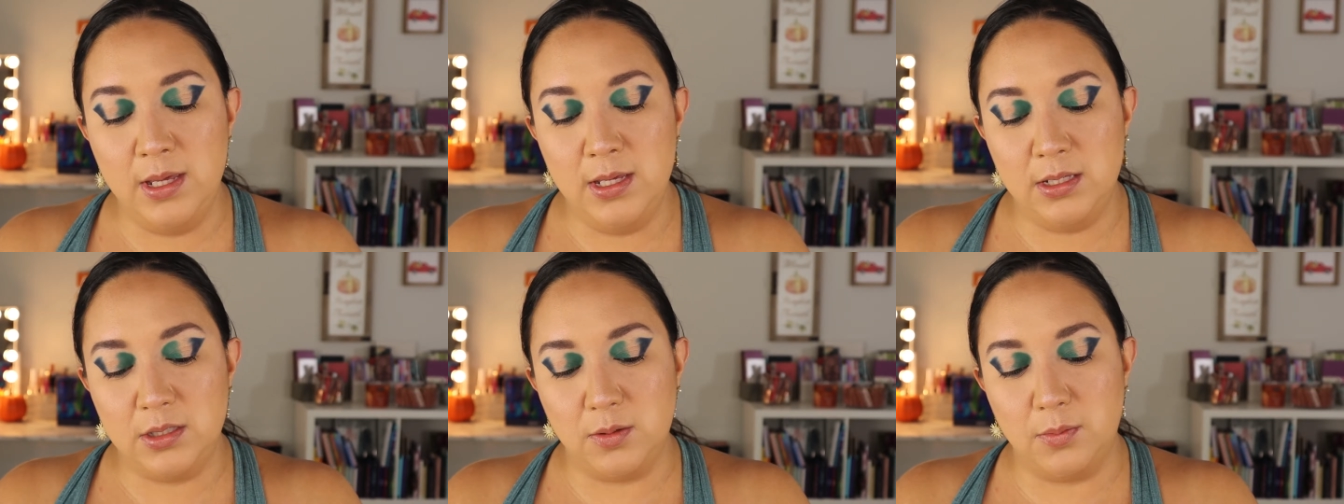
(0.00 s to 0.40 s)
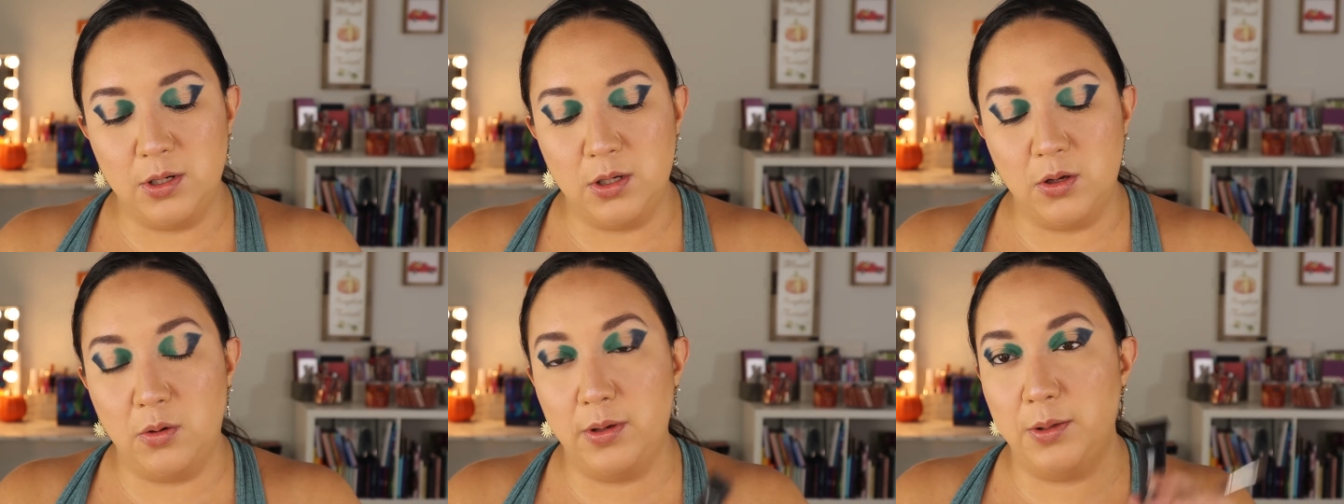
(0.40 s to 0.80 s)
So I'm gonna
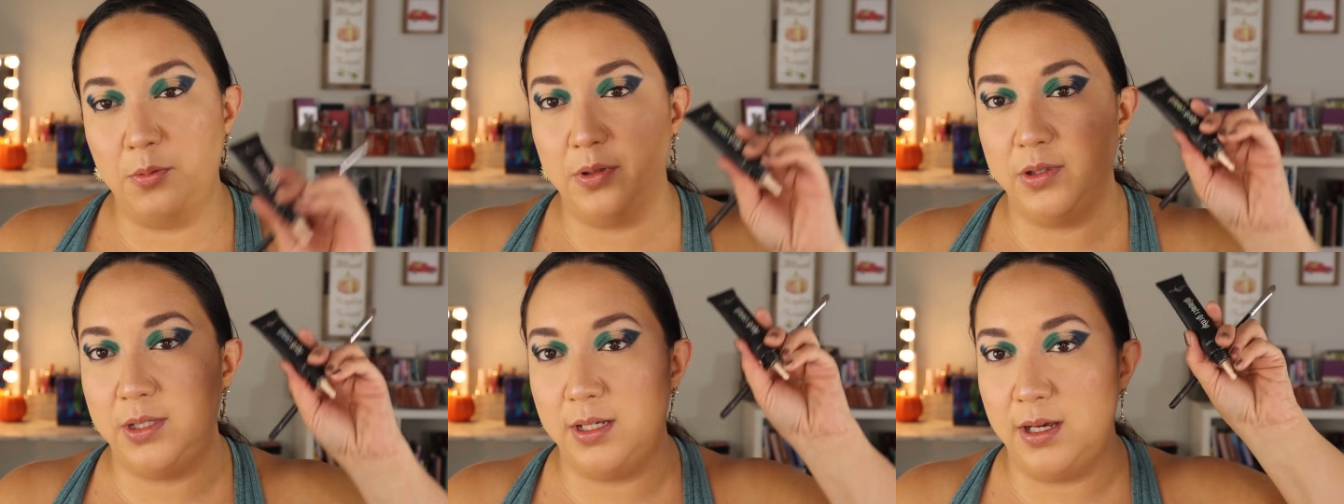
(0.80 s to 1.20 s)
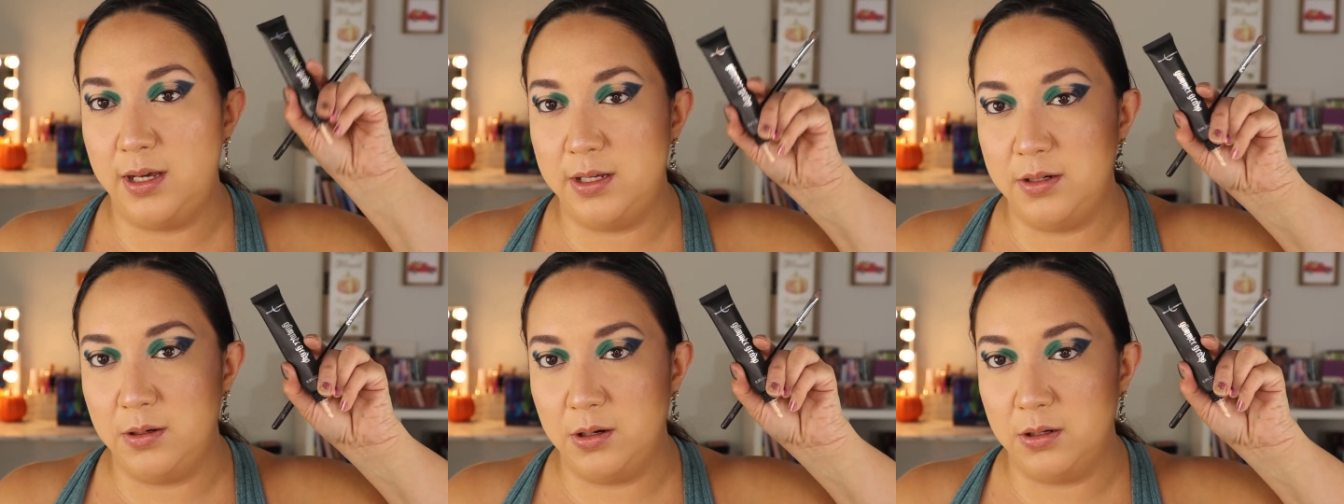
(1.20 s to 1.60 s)
go in with the
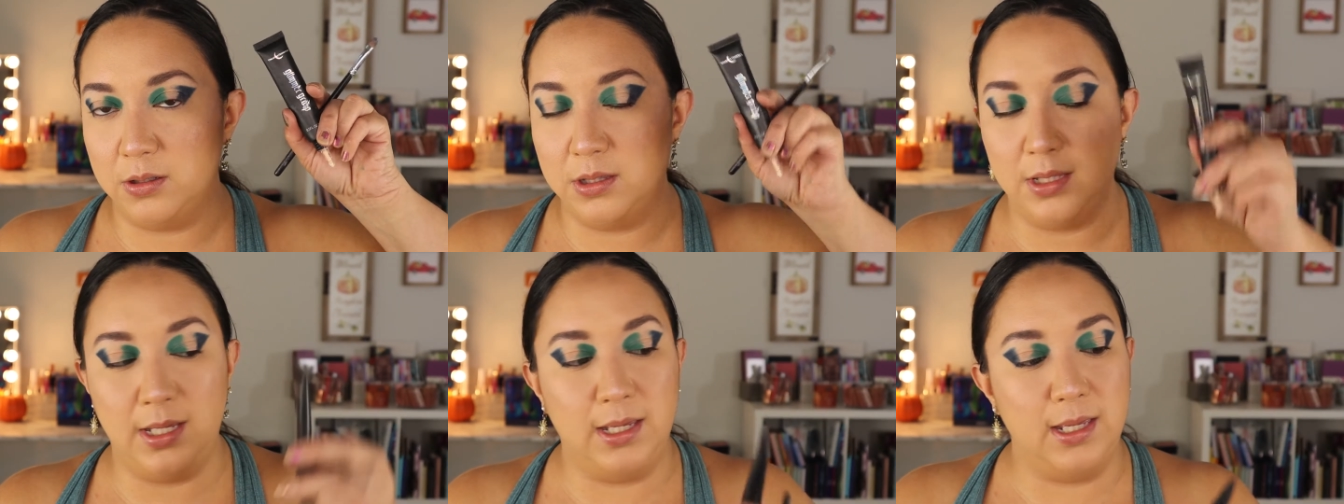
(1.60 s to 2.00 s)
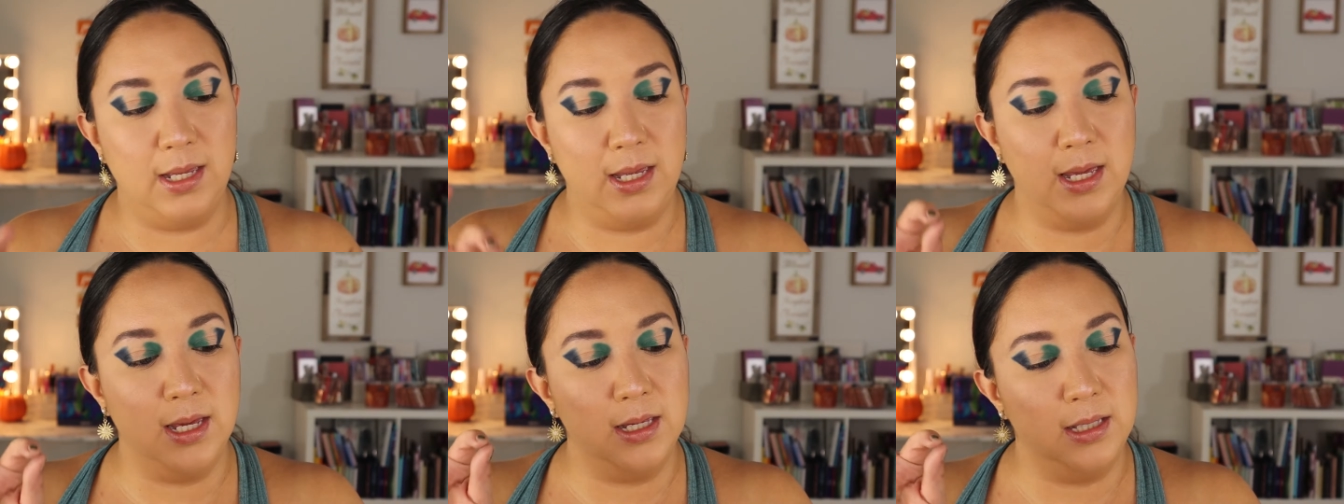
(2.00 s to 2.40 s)

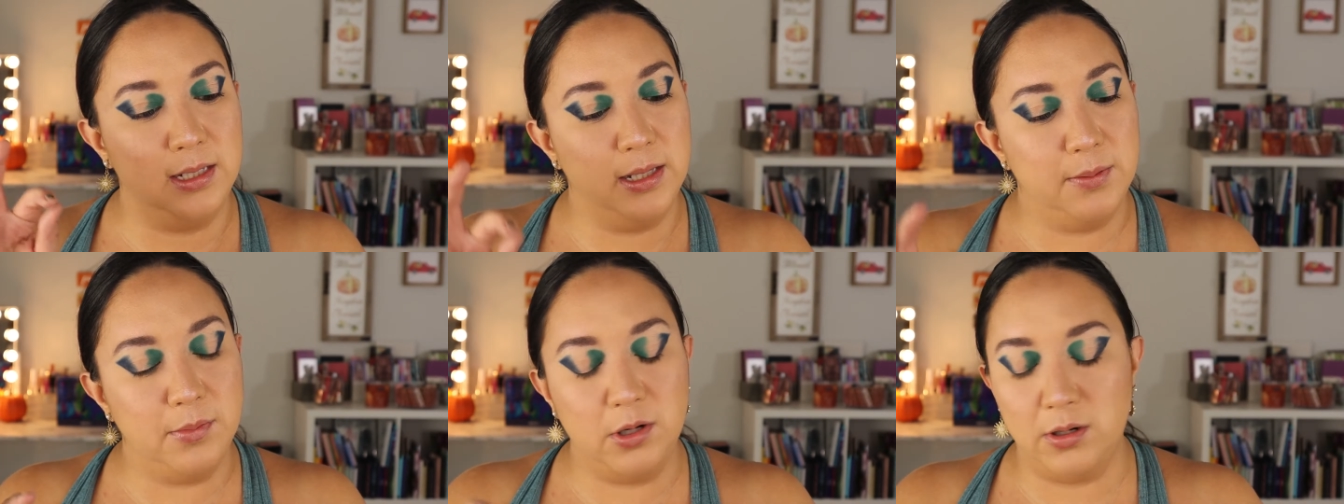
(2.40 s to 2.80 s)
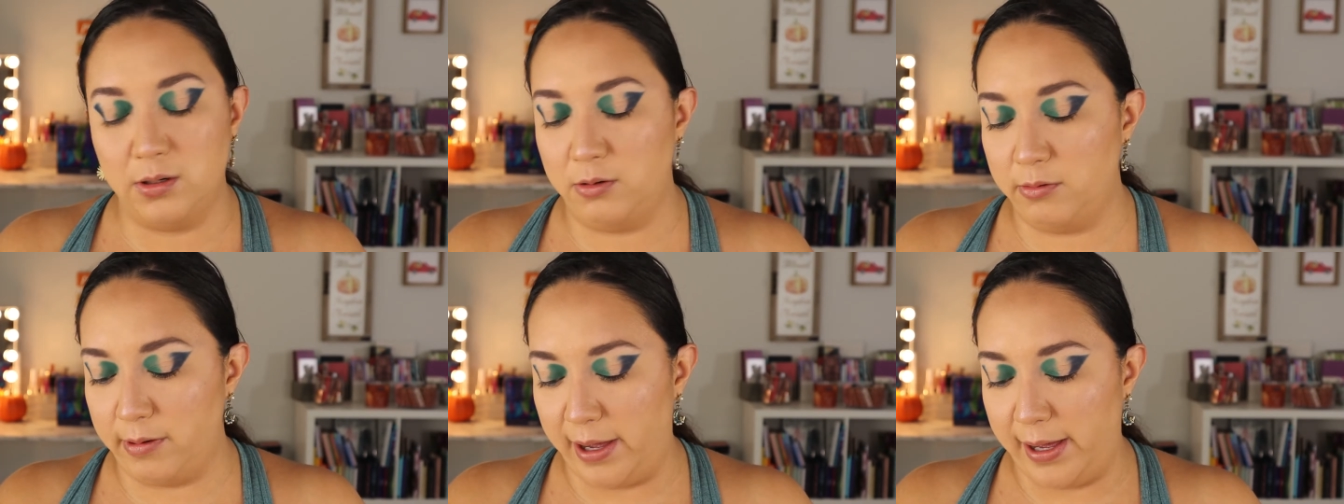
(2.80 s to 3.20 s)
Unearthly Glimmer
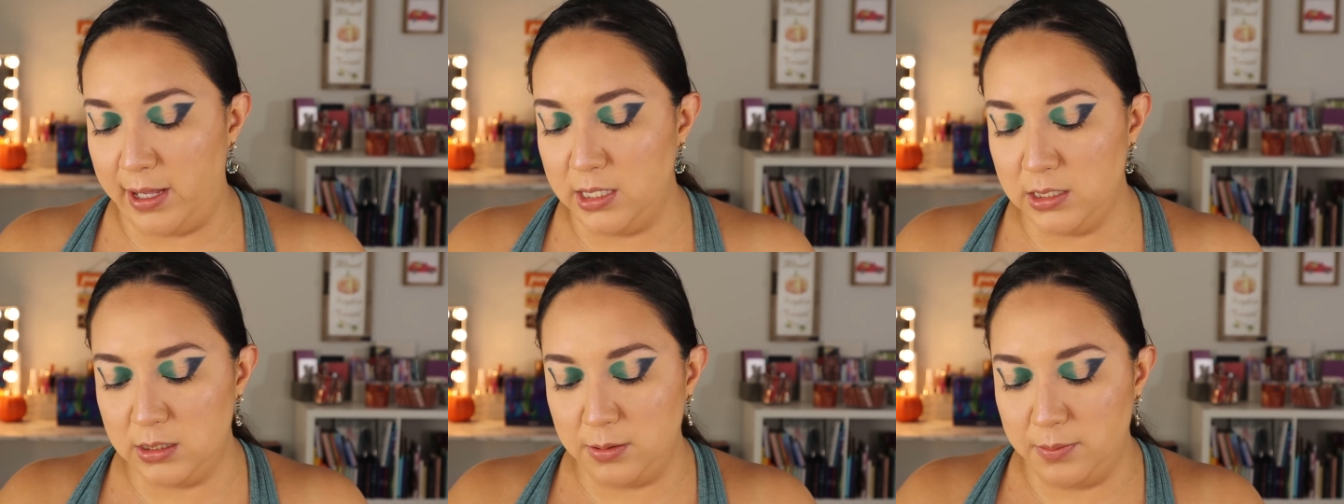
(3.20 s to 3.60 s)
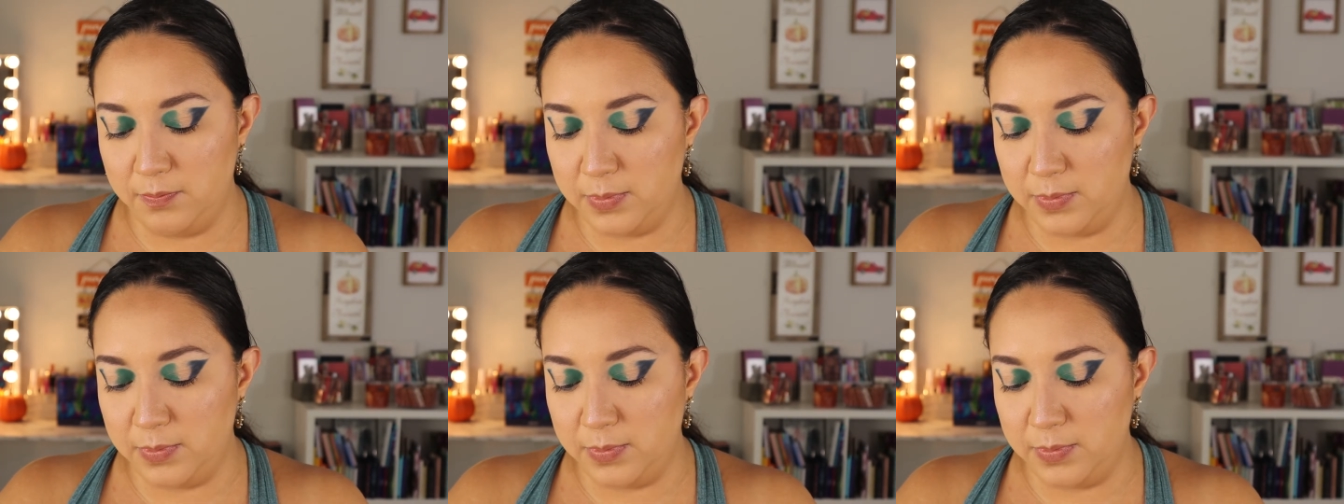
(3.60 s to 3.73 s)
Grass.